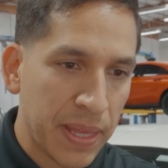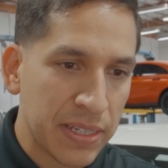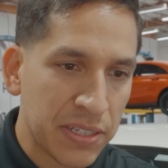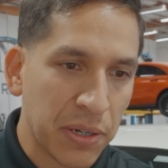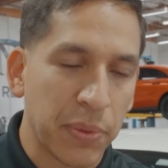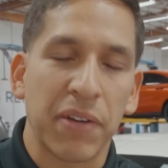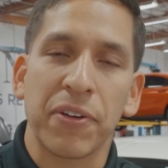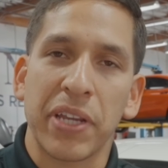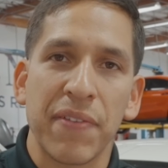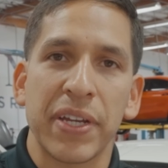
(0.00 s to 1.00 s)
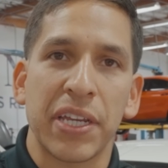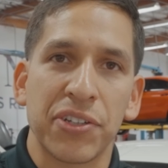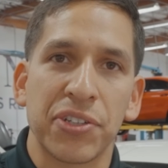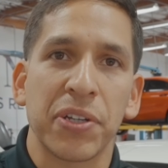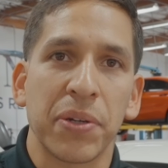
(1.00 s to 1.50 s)
So whenever you have an
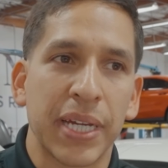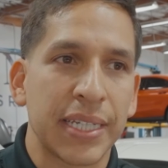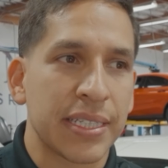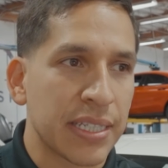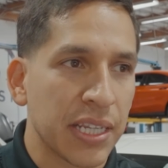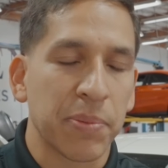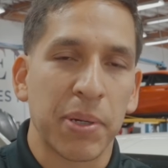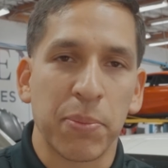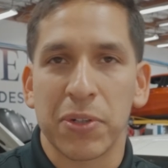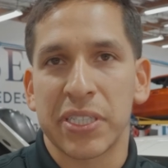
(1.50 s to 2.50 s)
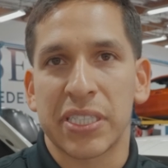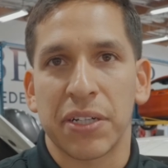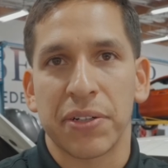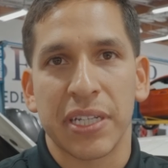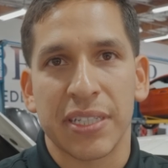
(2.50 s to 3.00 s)
issue, it's a little bit more
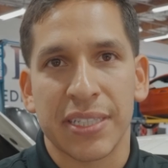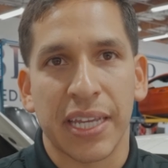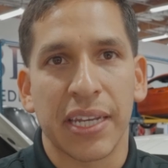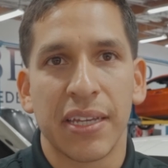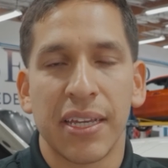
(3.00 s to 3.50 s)
serious than